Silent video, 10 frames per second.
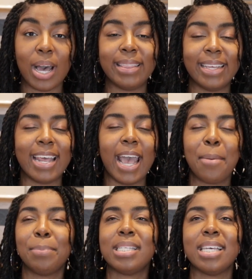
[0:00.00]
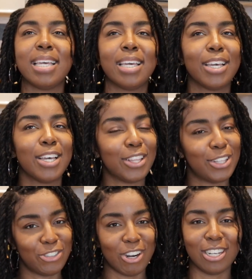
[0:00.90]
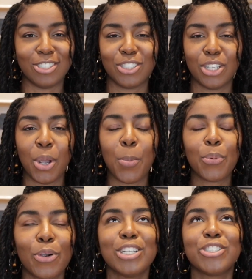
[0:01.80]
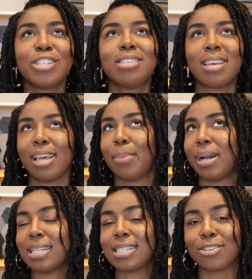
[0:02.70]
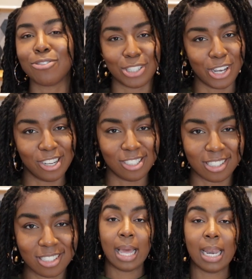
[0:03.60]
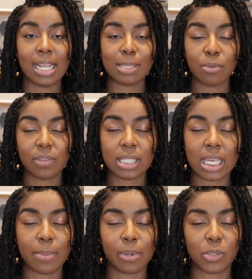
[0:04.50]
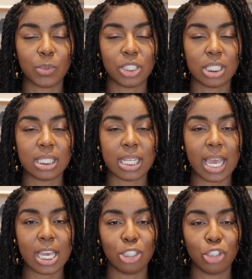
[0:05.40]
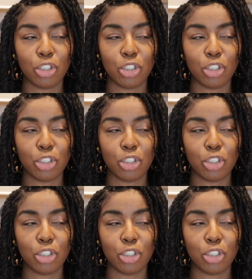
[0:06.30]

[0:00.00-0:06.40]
and then empty the trash. Precious gigabytes returned. Let's move into emails, which is a